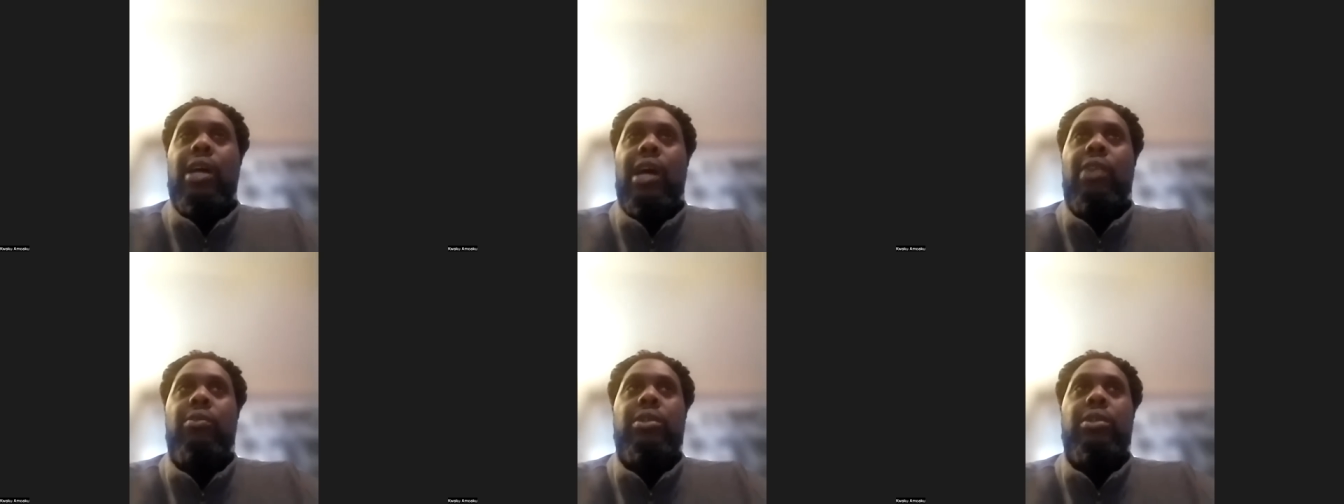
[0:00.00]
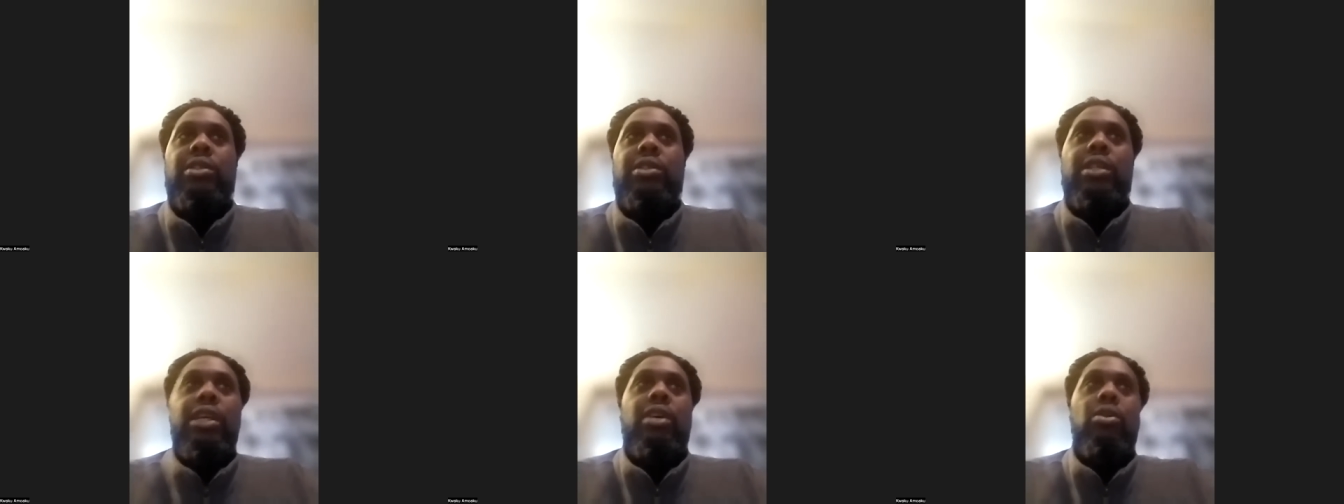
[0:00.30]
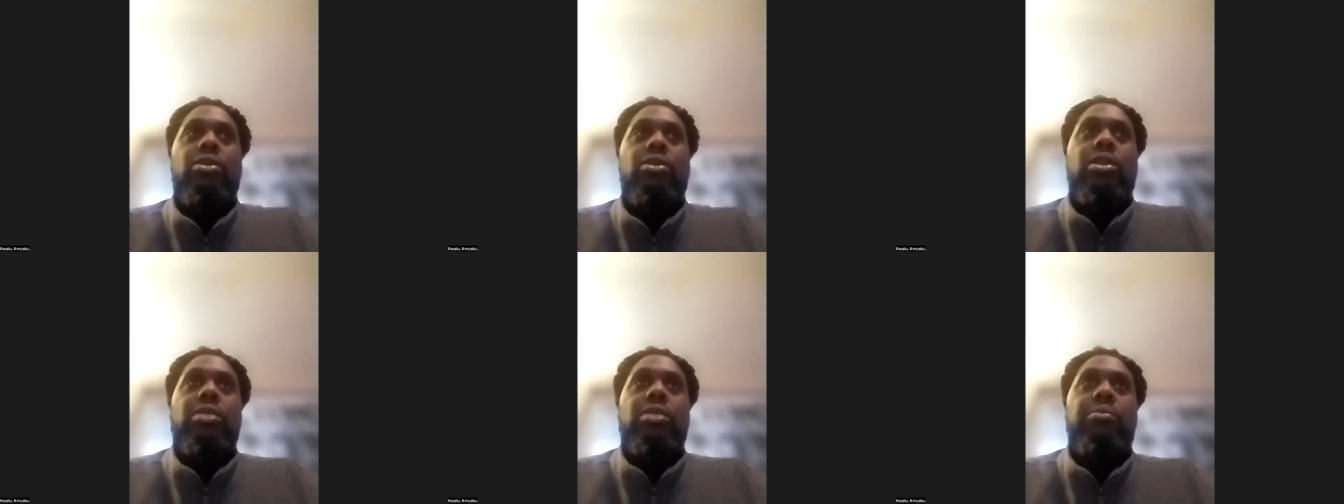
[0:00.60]
I don't want to say
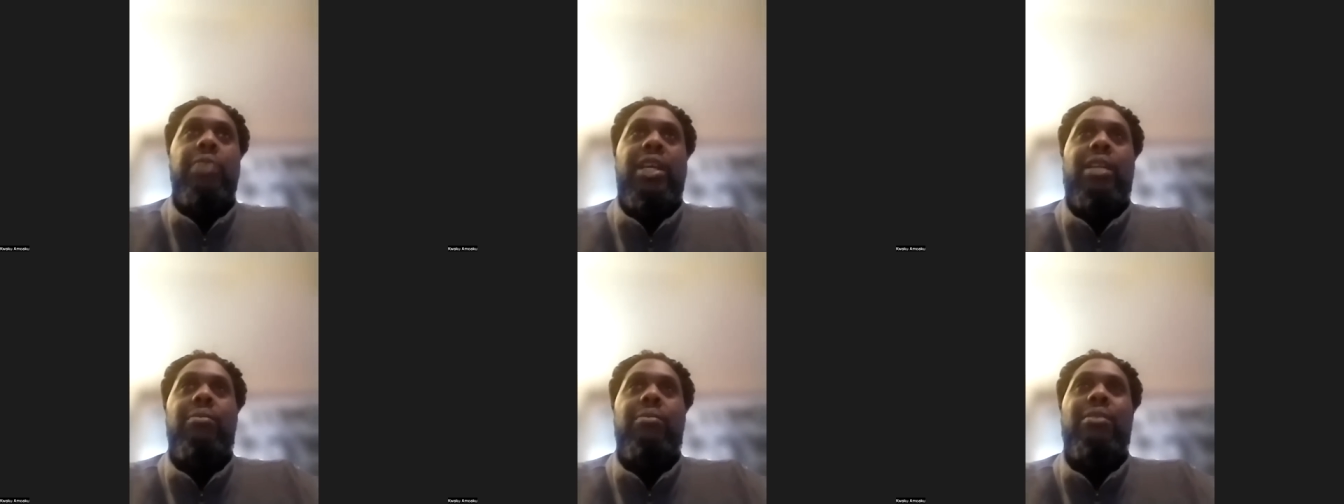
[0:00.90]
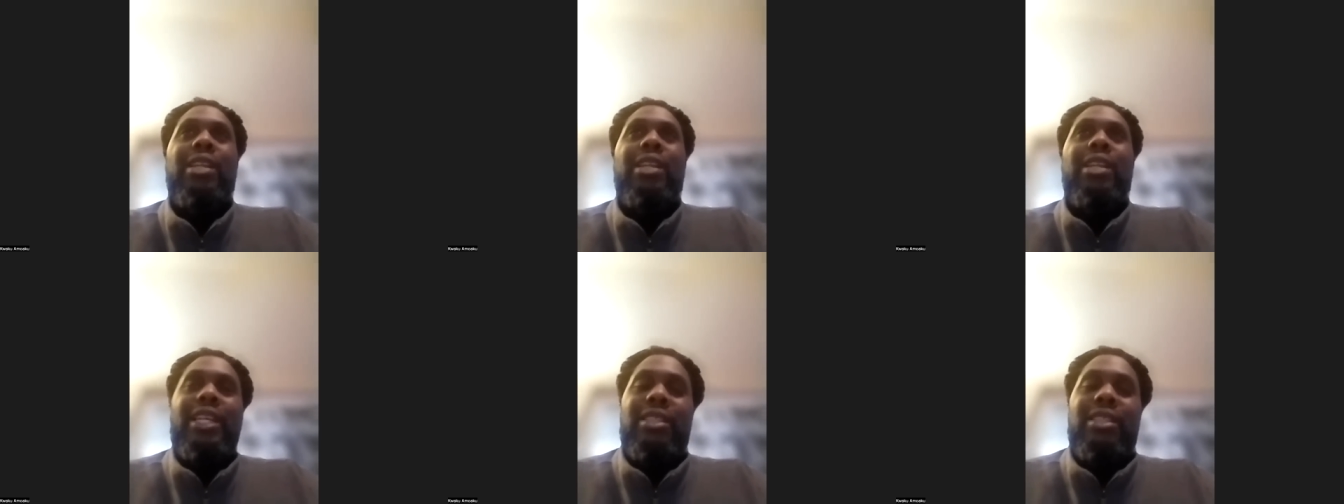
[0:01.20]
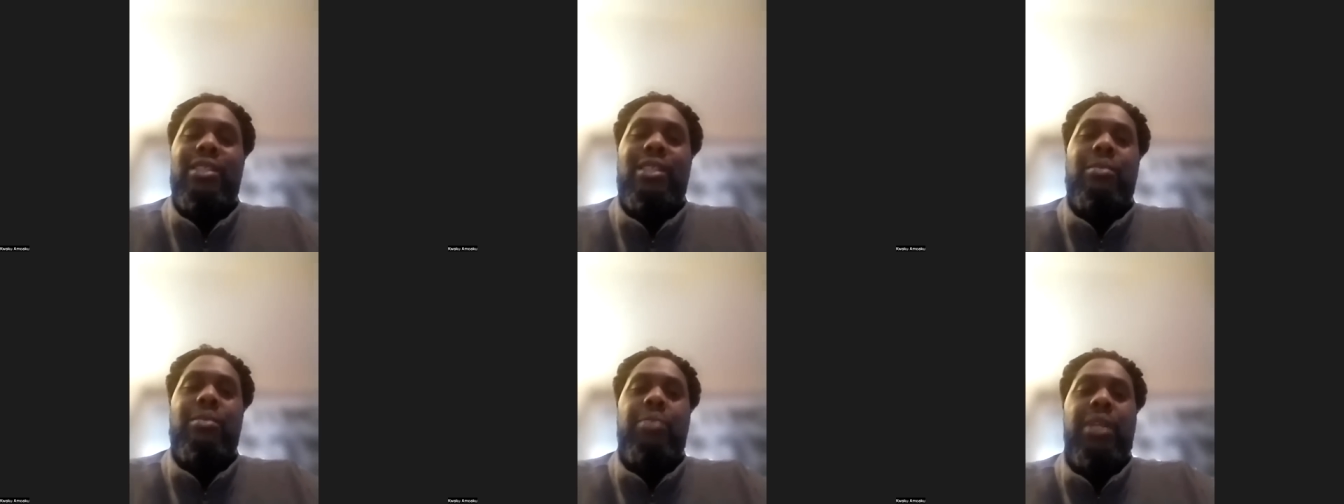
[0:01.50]
coaches made them
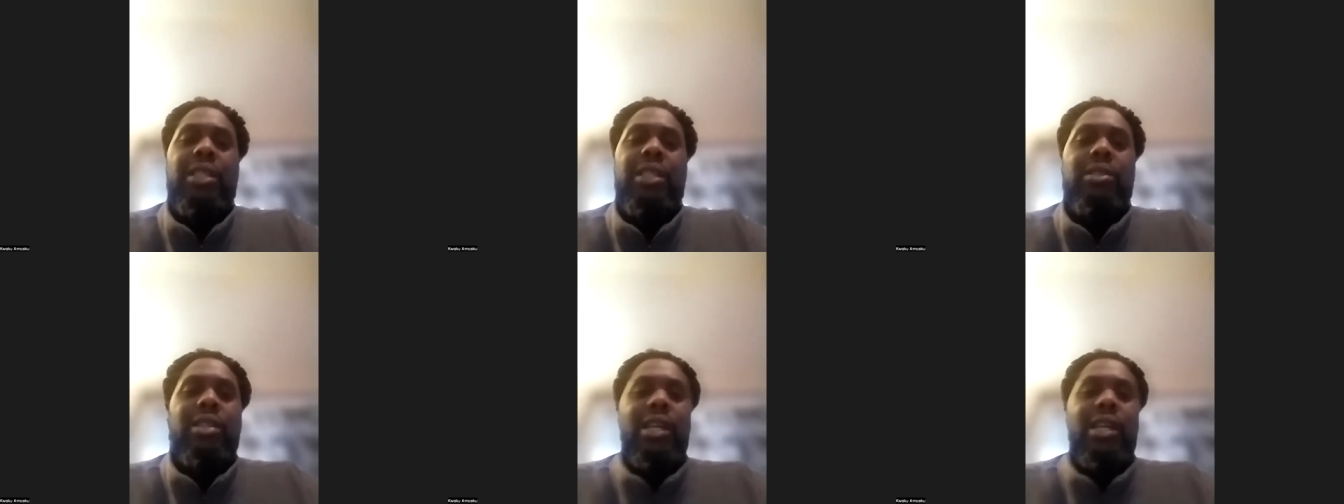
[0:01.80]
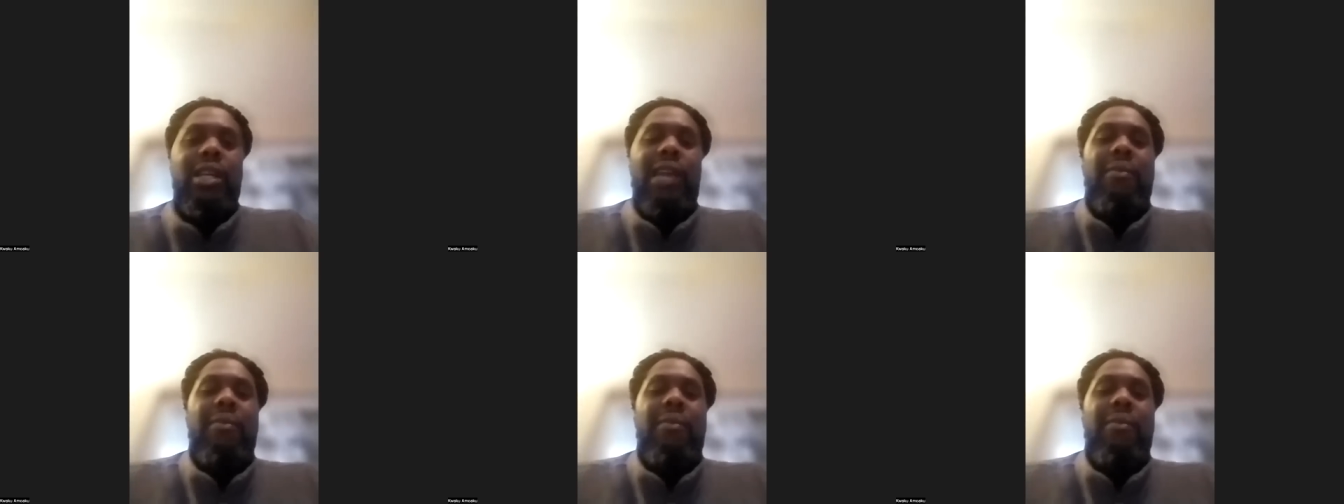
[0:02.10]
lazy, but it's kind